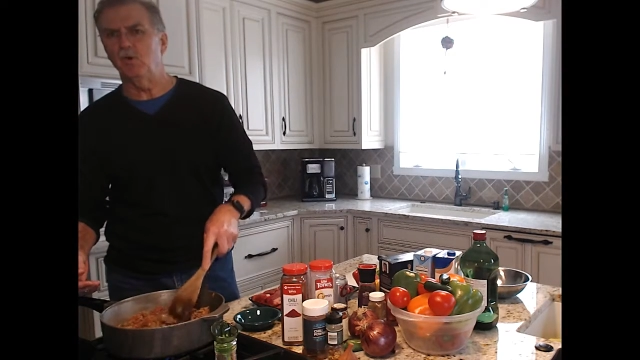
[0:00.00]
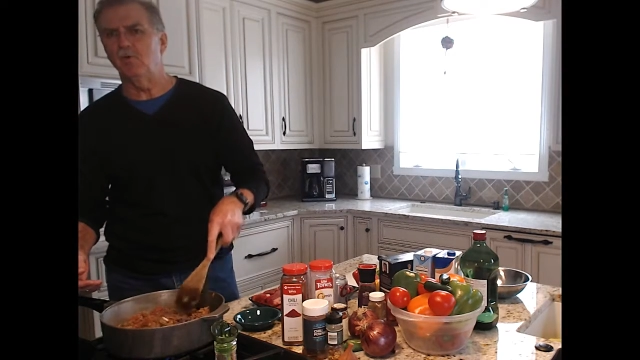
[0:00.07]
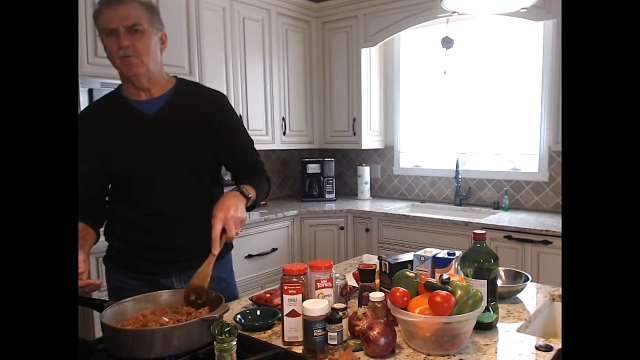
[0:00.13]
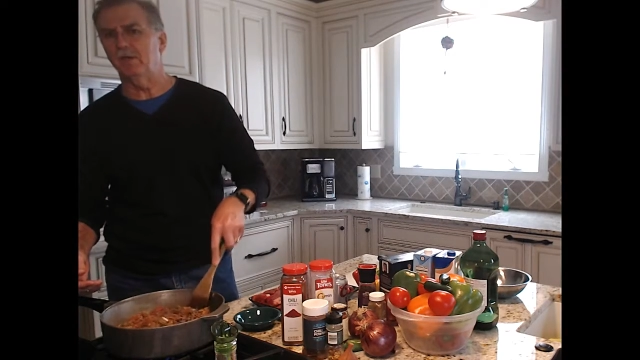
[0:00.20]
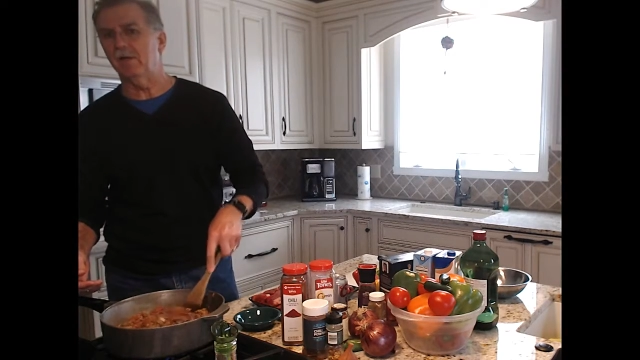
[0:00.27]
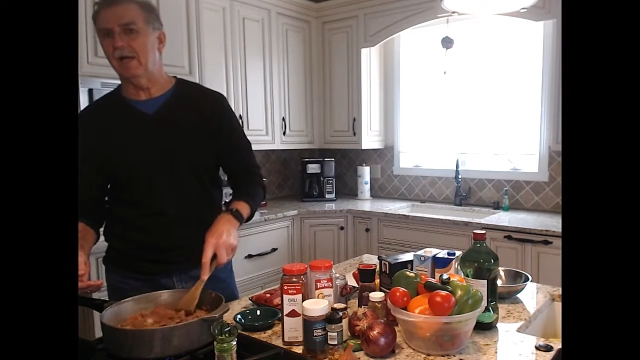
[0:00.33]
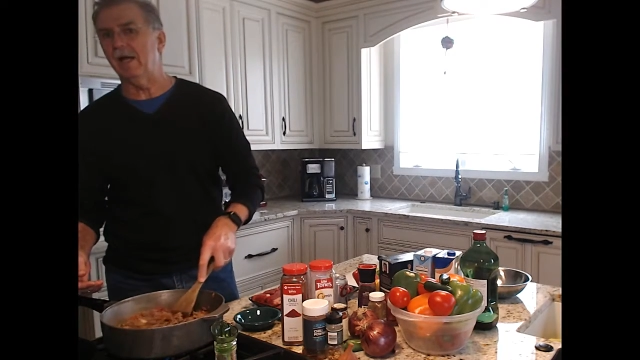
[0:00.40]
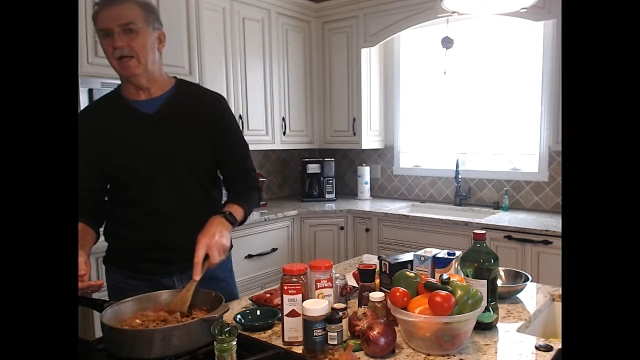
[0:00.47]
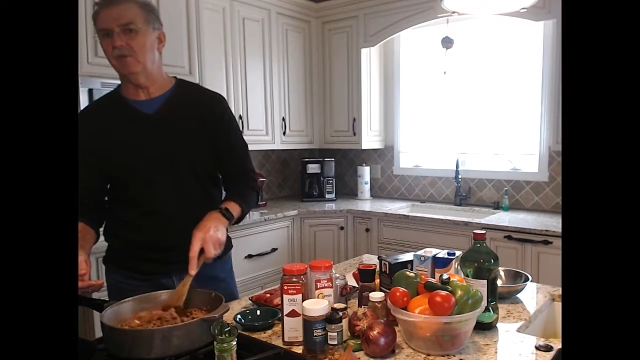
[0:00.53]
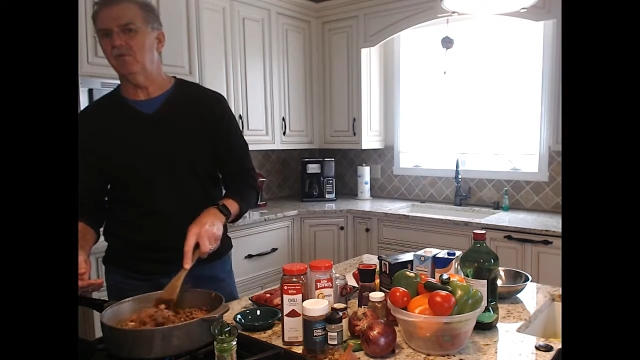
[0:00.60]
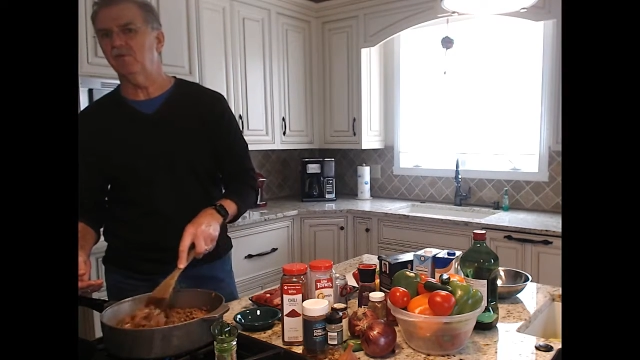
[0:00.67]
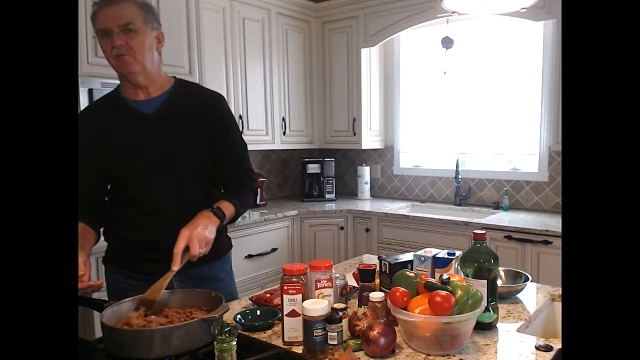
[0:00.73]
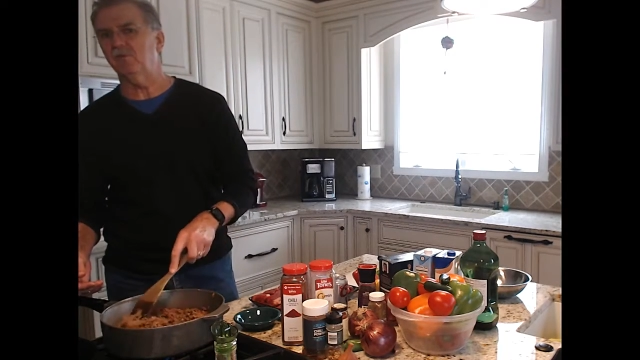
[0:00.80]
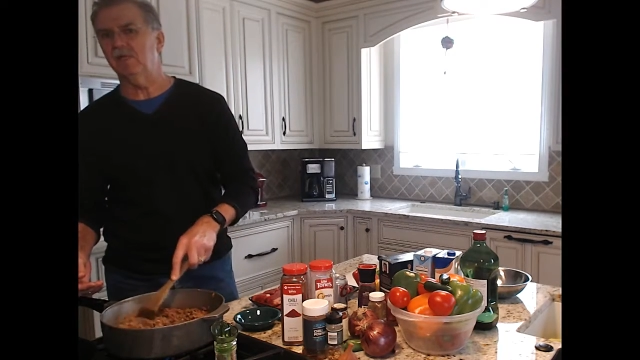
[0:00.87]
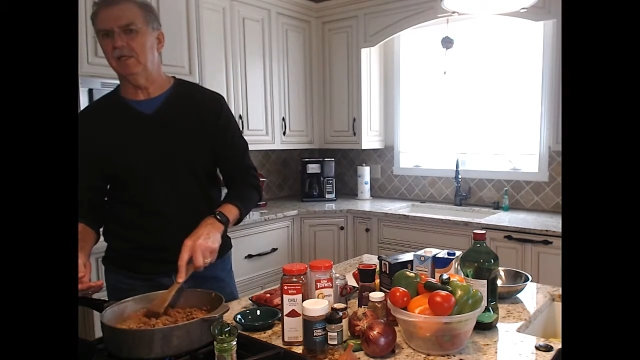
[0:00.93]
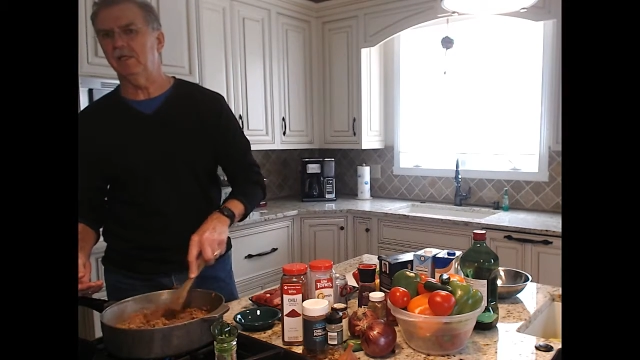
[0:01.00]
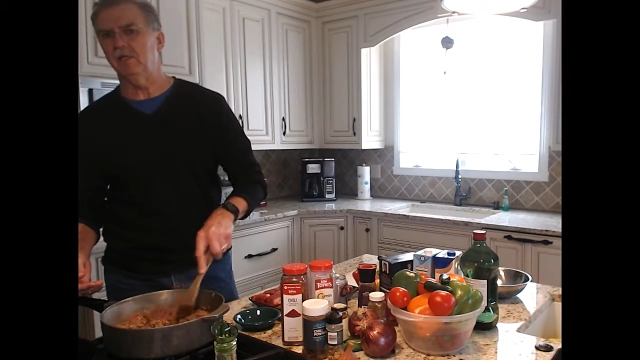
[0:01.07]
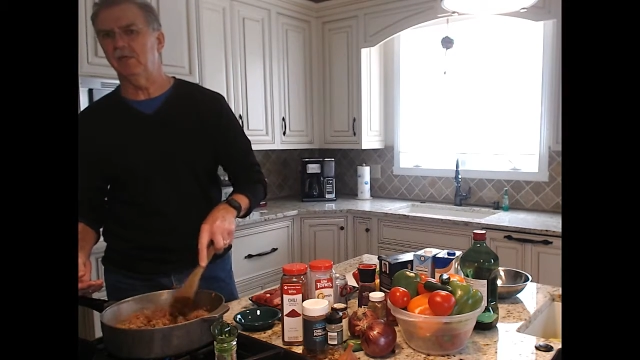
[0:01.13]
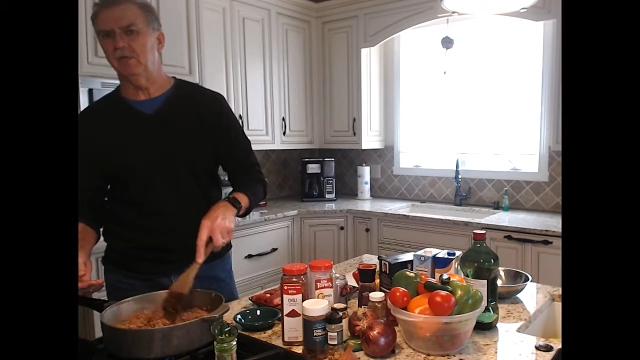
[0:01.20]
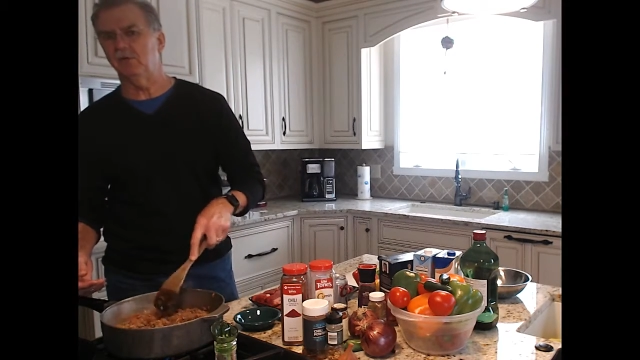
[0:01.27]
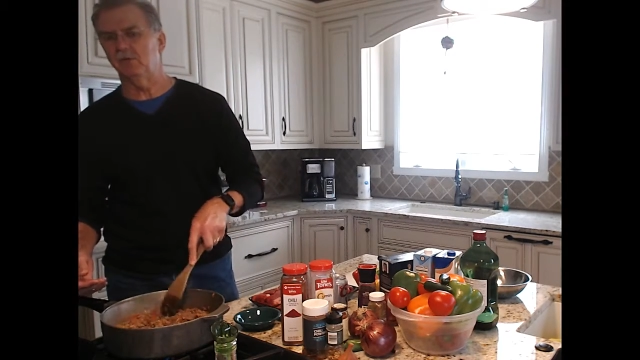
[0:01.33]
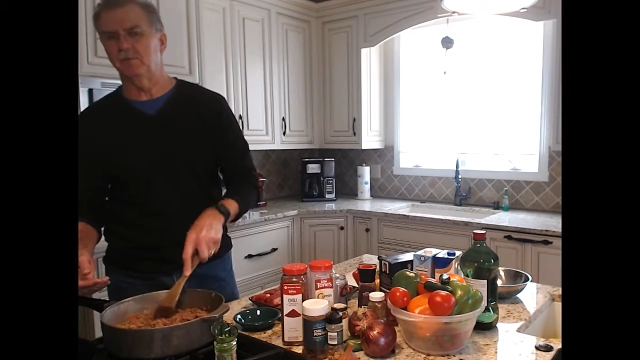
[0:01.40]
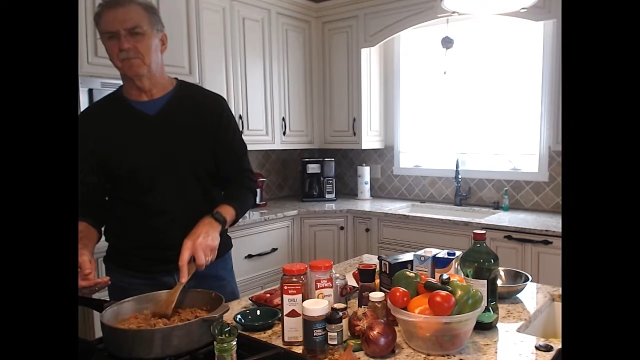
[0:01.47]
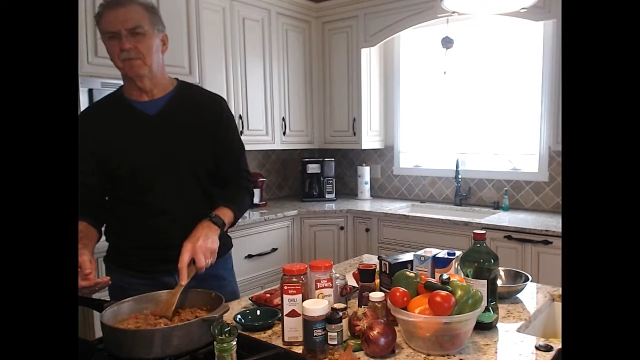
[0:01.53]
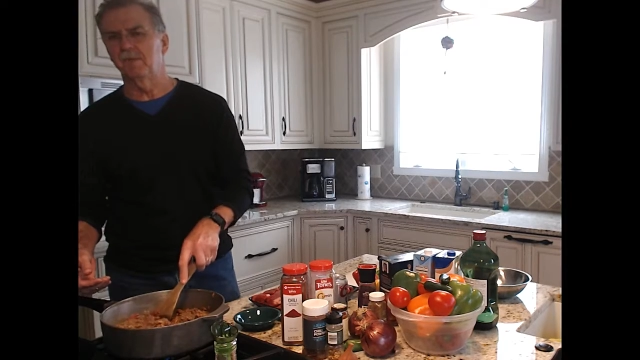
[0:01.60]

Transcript: over the last 15 years,